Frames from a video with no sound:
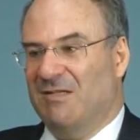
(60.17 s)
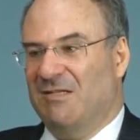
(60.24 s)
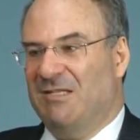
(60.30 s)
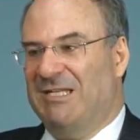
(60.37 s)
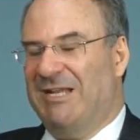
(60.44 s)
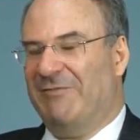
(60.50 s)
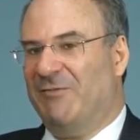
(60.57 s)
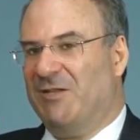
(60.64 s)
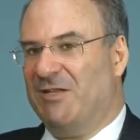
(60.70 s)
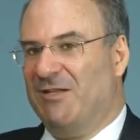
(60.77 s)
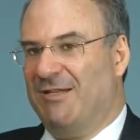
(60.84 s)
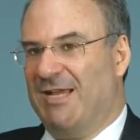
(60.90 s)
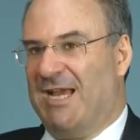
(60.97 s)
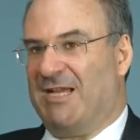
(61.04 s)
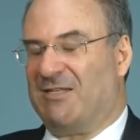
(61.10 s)

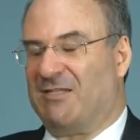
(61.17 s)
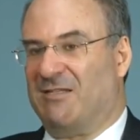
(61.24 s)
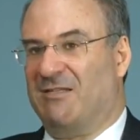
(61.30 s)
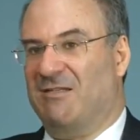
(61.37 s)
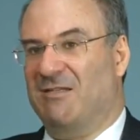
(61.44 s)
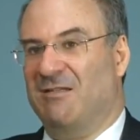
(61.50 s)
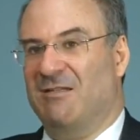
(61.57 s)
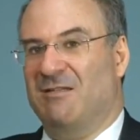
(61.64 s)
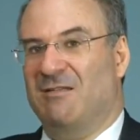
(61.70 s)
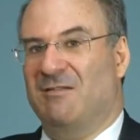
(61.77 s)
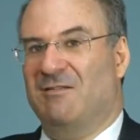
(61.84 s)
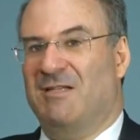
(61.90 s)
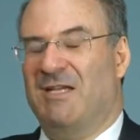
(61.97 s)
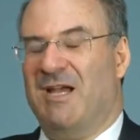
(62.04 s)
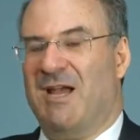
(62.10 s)
Nevertheless,
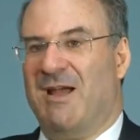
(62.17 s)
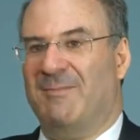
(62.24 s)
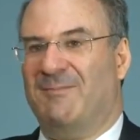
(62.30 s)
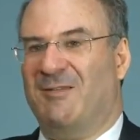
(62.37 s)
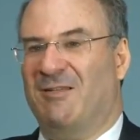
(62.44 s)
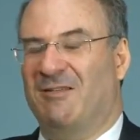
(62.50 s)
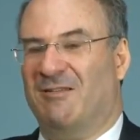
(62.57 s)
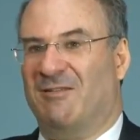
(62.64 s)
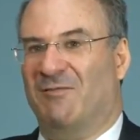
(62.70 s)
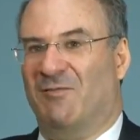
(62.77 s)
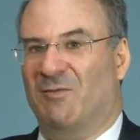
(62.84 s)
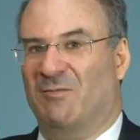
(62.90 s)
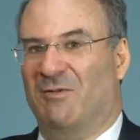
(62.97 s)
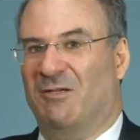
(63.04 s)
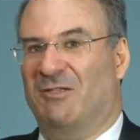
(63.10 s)
the absence of
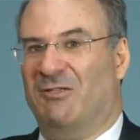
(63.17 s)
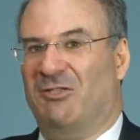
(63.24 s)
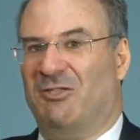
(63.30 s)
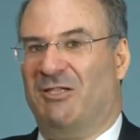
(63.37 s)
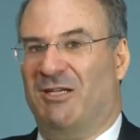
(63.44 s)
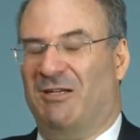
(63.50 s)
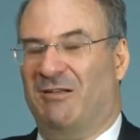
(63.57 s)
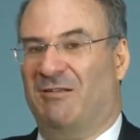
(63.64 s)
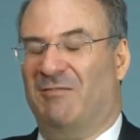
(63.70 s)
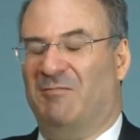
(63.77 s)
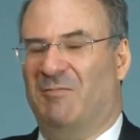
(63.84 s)
the word shall